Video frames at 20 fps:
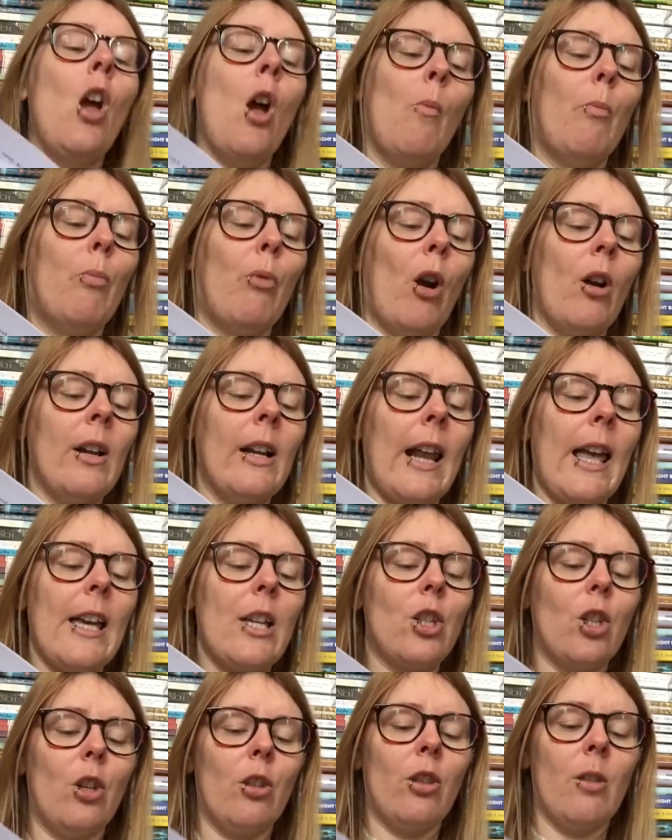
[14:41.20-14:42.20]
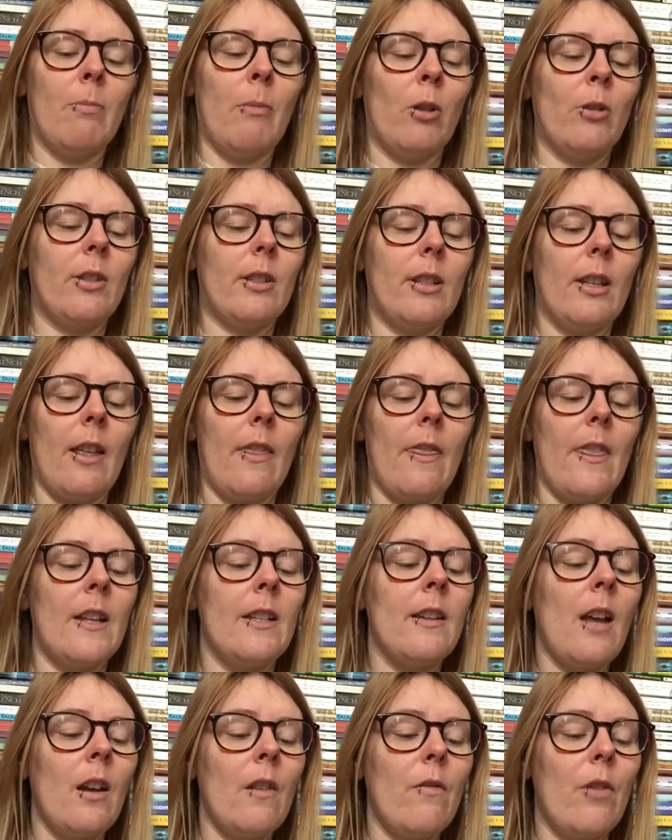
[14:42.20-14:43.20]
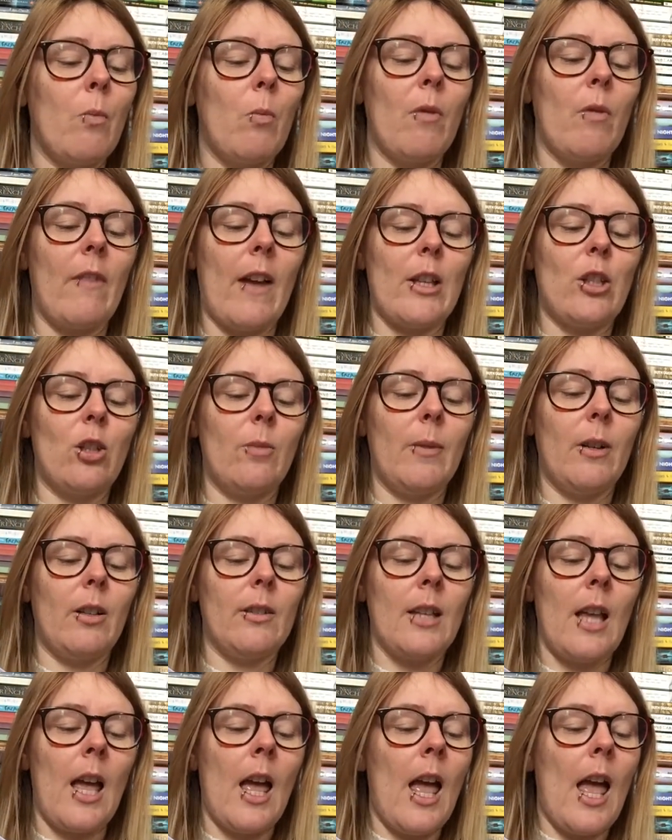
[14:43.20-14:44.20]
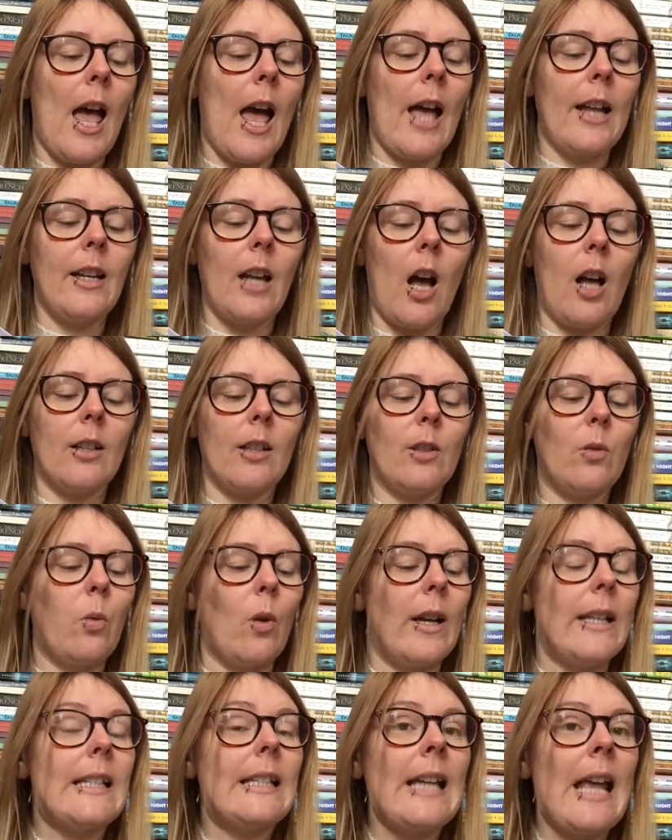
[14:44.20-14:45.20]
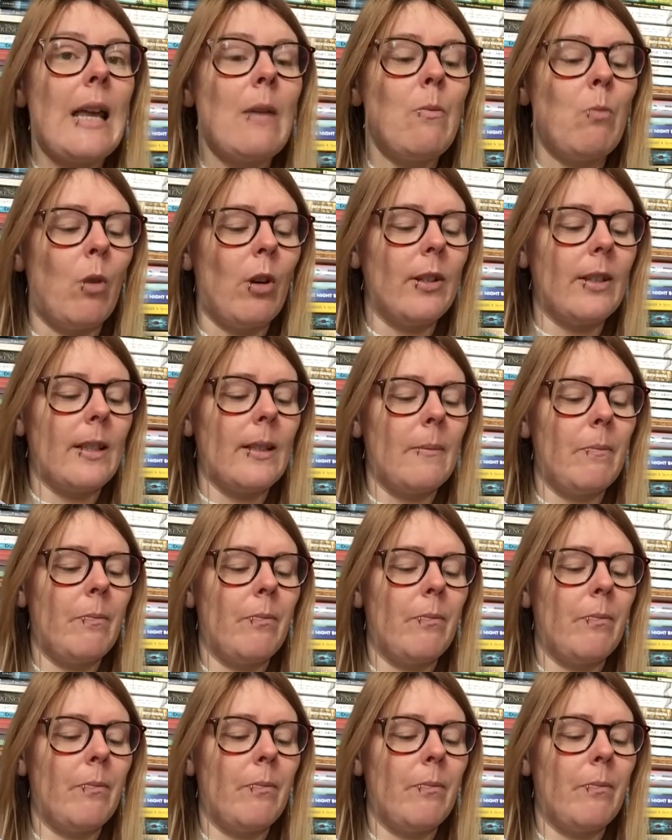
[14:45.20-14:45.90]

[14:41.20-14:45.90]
Brongley assured the monster that none of them were vegetables and asked what its name was.